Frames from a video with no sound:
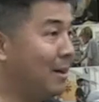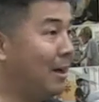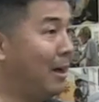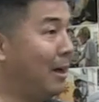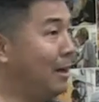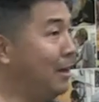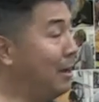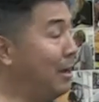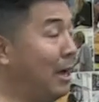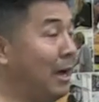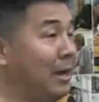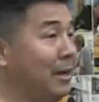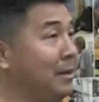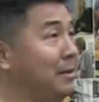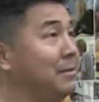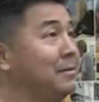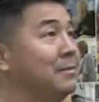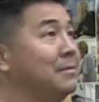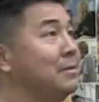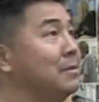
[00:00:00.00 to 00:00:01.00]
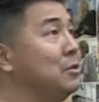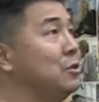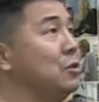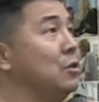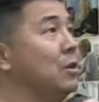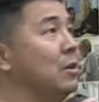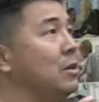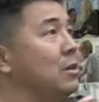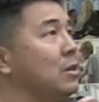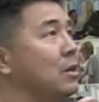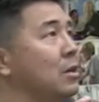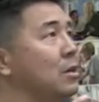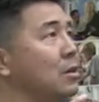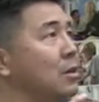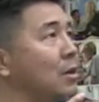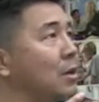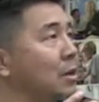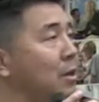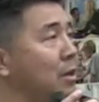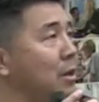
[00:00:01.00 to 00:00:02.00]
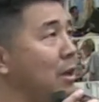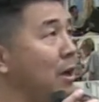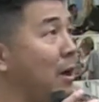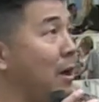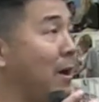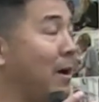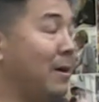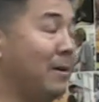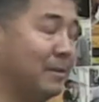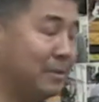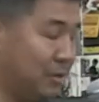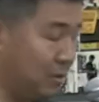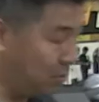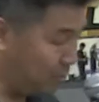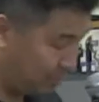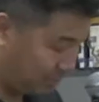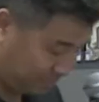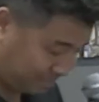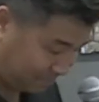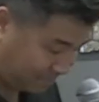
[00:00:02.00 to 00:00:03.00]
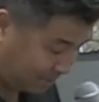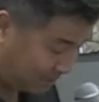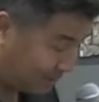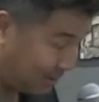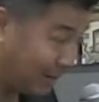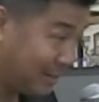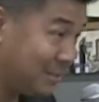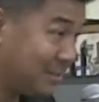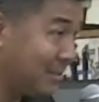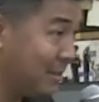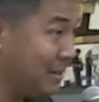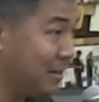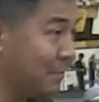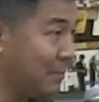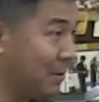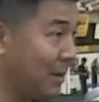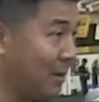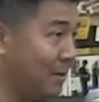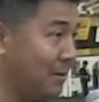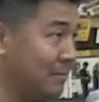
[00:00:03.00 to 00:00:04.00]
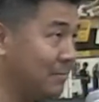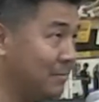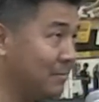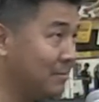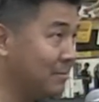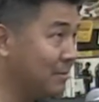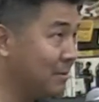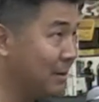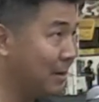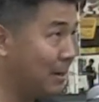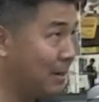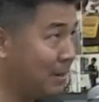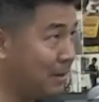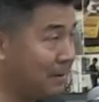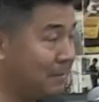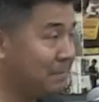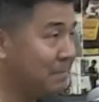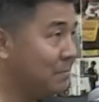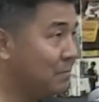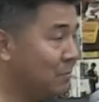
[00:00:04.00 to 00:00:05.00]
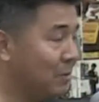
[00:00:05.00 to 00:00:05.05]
I, I yeah, you know, the, the nice thing about, um,